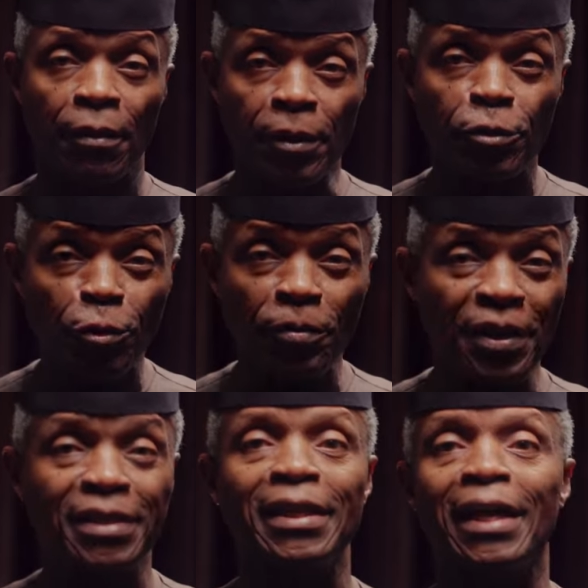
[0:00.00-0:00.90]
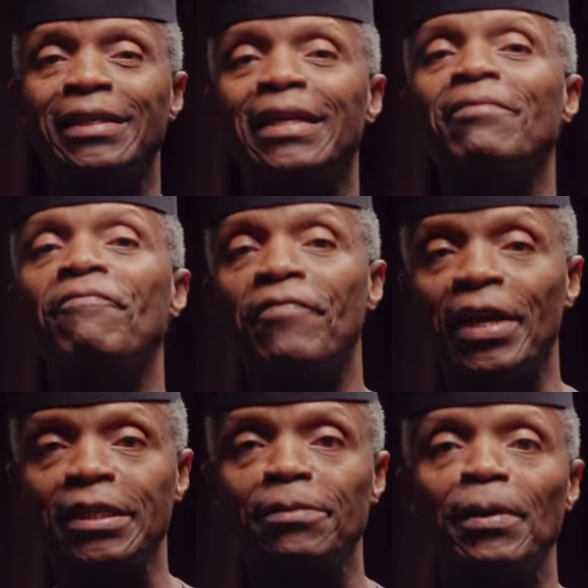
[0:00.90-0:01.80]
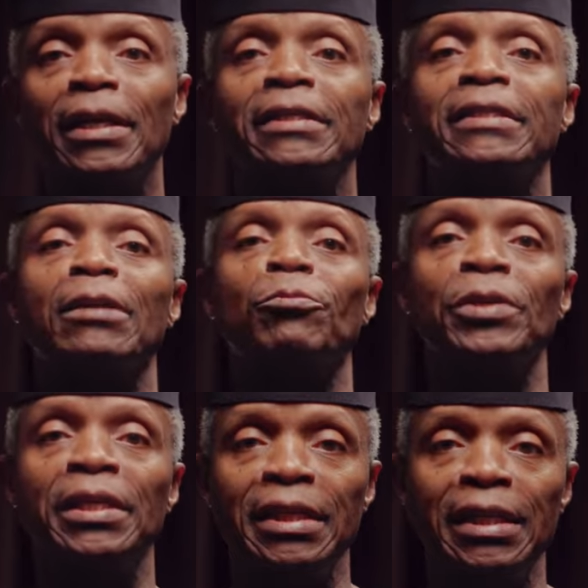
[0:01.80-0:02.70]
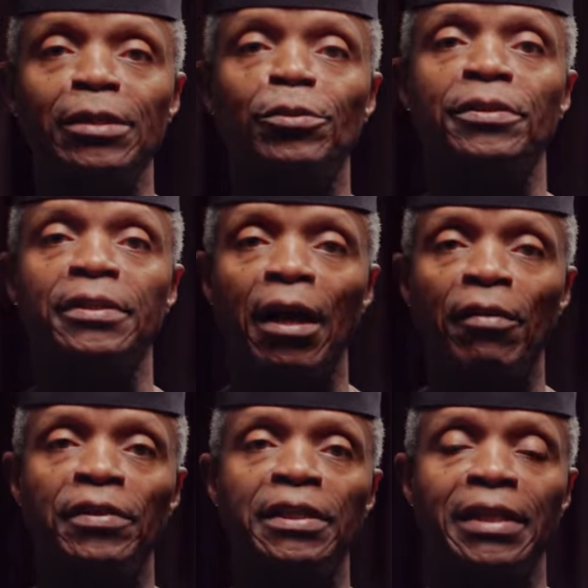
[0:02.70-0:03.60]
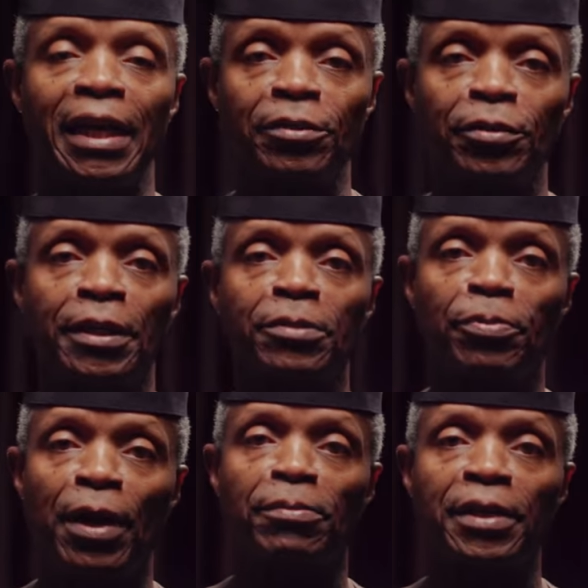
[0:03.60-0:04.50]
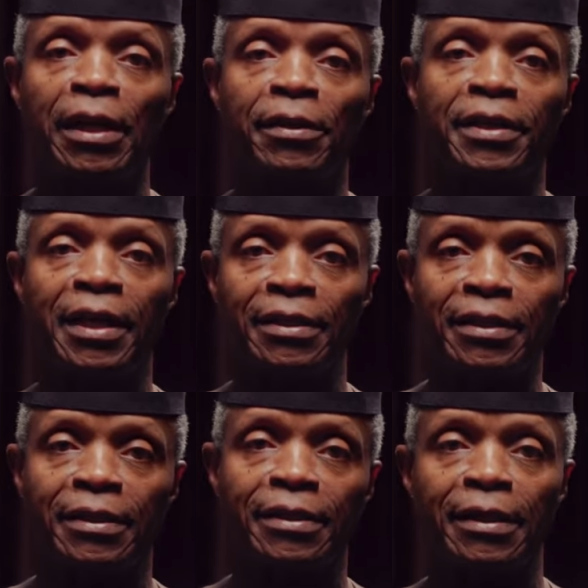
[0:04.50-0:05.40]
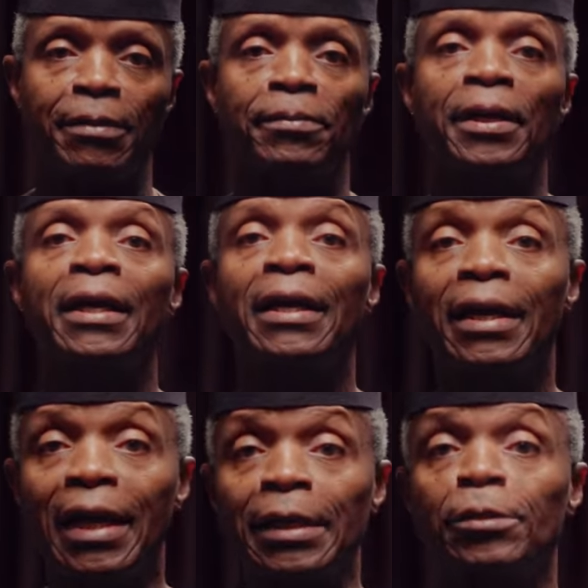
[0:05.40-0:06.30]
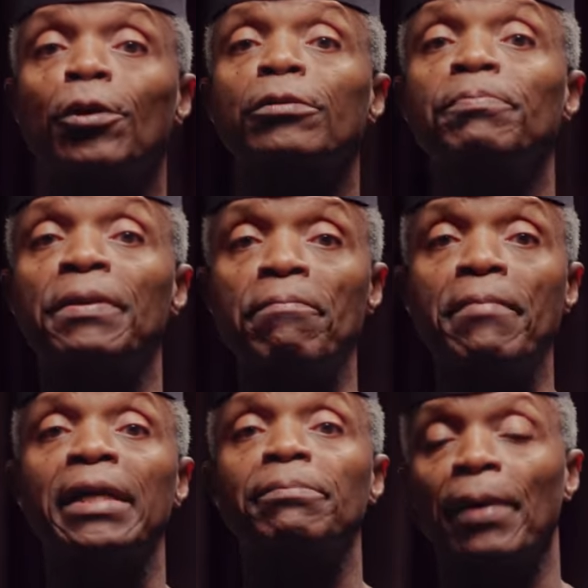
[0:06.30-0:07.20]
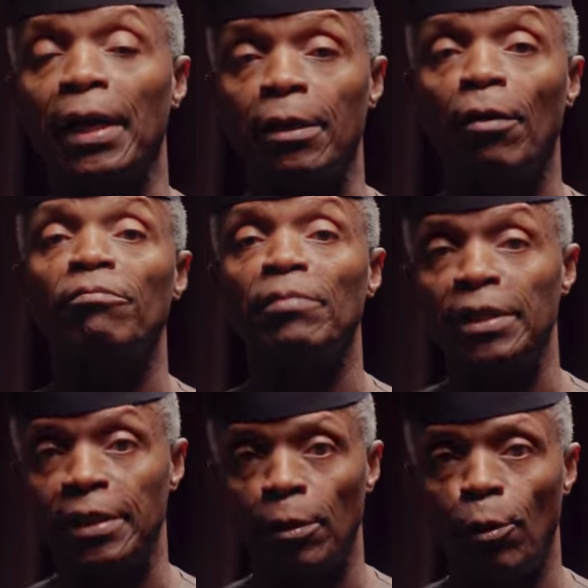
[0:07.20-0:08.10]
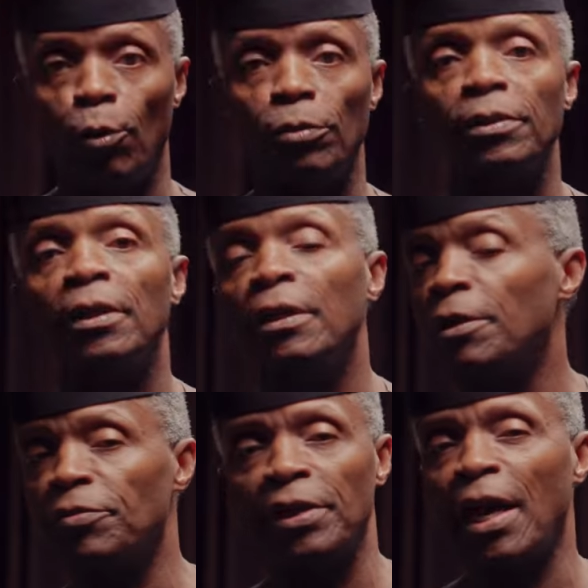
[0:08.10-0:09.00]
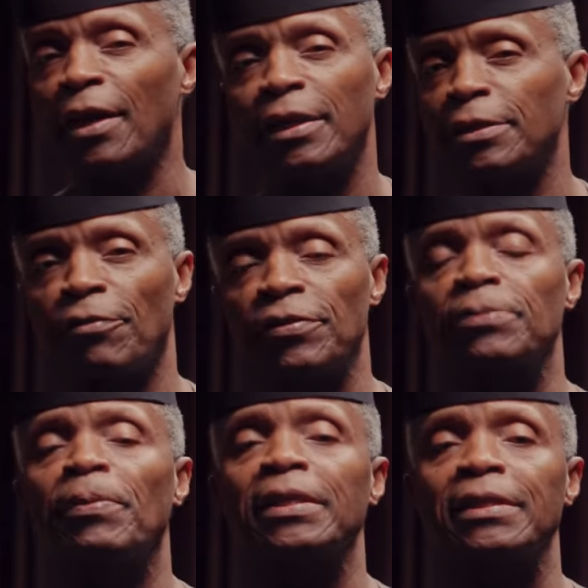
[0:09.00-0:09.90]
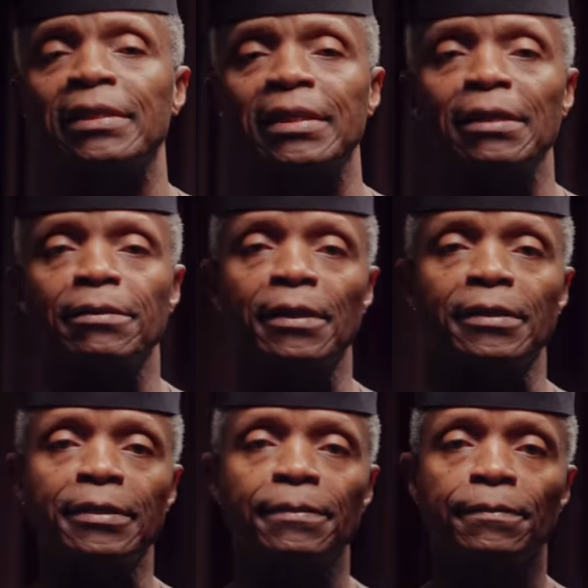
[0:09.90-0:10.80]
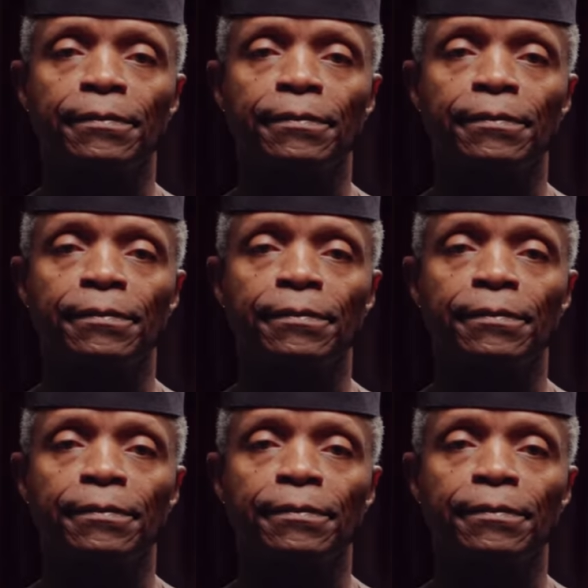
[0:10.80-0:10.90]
The truth is that investments that we need to salvage Nigeria's primary healthcare system cannot be met by government alone, regardless of its best intentions.